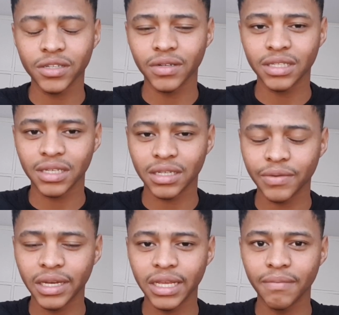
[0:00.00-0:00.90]
do it, it
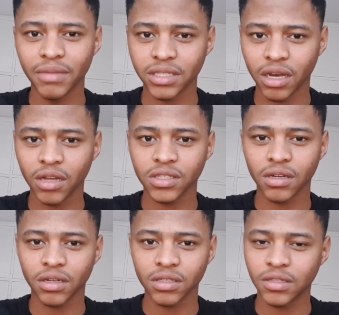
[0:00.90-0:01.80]
really means a lot
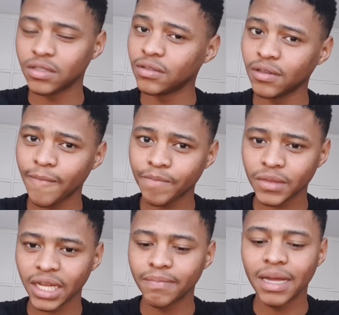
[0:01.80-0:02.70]
to you.
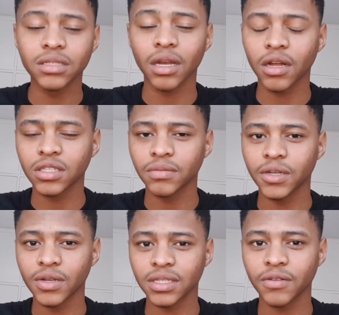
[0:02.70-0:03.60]
It meant a lot to me.
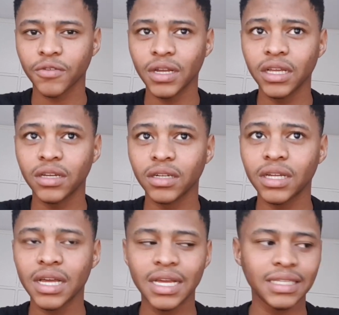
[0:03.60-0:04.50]
It was a really
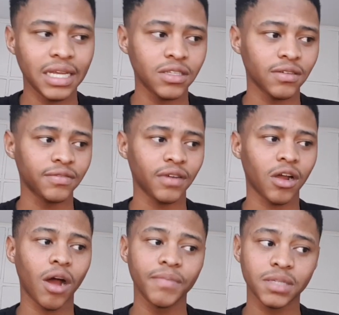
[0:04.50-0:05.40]
good sense of
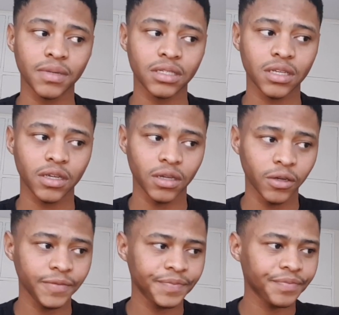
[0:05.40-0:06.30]
accomplishment, you
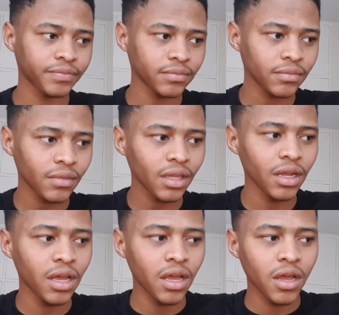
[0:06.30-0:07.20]
know.
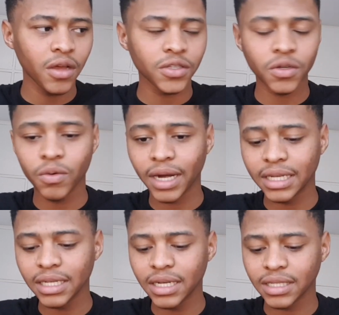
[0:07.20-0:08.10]
So what I
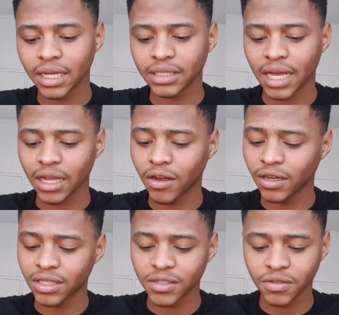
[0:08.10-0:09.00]
did is that I
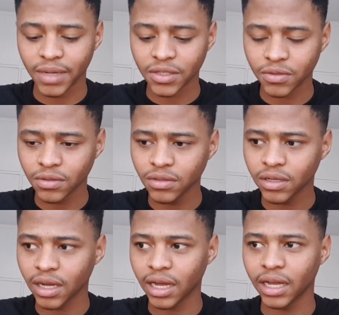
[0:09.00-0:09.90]
got into med school.
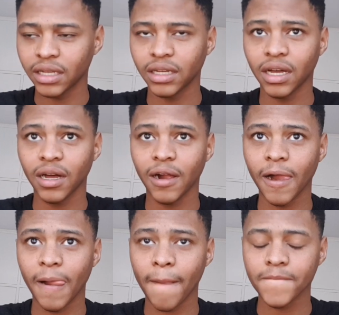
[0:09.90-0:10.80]

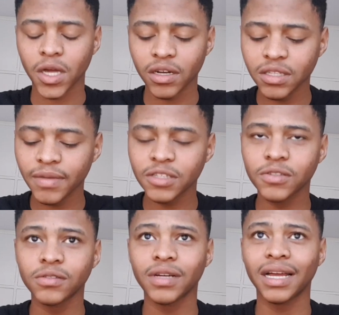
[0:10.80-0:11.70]

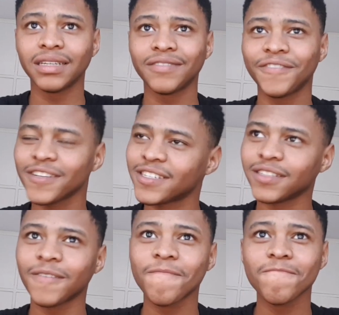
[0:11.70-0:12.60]
And first year